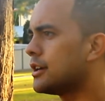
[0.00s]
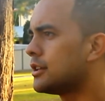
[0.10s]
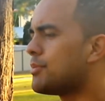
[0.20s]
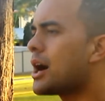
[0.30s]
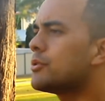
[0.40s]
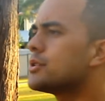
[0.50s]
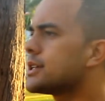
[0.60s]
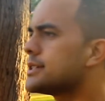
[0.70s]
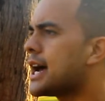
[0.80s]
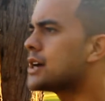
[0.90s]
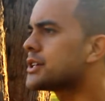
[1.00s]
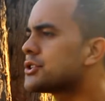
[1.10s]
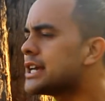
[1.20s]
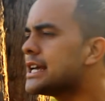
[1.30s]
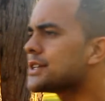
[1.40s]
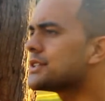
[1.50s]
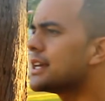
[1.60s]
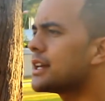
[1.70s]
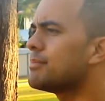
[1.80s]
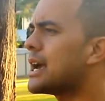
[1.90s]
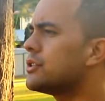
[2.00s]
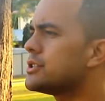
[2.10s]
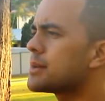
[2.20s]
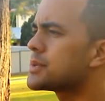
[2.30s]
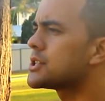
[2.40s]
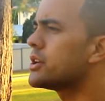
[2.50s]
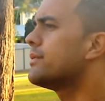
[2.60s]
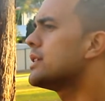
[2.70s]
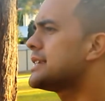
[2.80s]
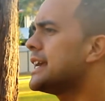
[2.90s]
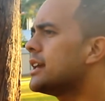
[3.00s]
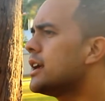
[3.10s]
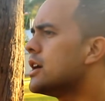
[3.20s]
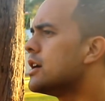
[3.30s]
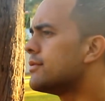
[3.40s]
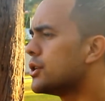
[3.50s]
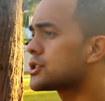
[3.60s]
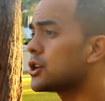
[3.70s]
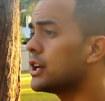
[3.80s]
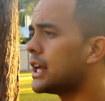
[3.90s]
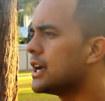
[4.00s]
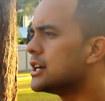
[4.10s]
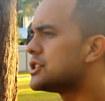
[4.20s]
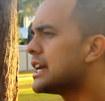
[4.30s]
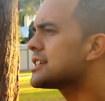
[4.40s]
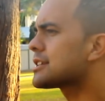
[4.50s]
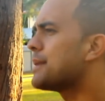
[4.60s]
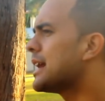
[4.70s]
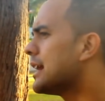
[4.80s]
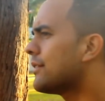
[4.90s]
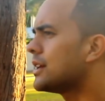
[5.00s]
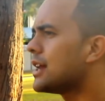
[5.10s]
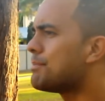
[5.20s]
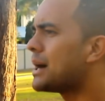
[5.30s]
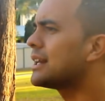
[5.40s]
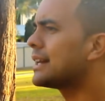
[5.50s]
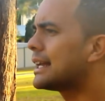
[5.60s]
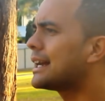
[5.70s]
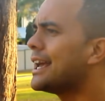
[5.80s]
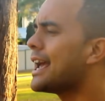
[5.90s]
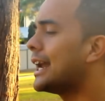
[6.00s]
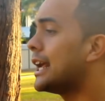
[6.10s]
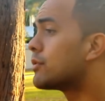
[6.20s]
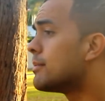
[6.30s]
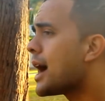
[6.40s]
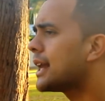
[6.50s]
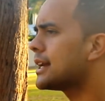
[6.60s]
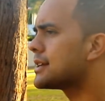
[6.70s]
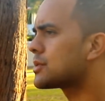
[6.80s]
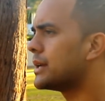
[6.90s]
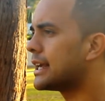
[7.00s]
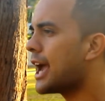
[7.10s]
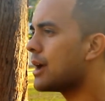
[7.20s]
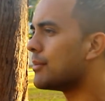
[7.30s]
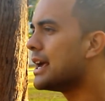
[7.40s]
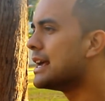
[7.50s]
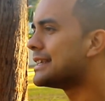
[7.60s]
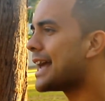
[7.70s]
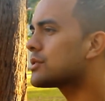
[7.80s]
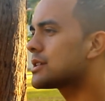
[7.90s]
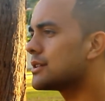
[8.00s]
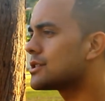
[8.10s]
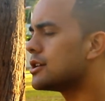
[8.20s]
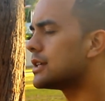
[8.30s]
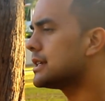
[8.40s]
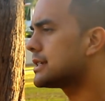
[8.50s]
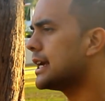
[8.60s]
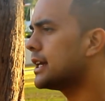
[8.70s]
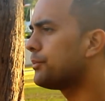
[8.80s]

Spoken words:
The Bible also tells us, Jesus said in Matthew chapter 10, verse 30, Jesus made it even abundantly clear, and he reminded us when he came down to this earth. He said,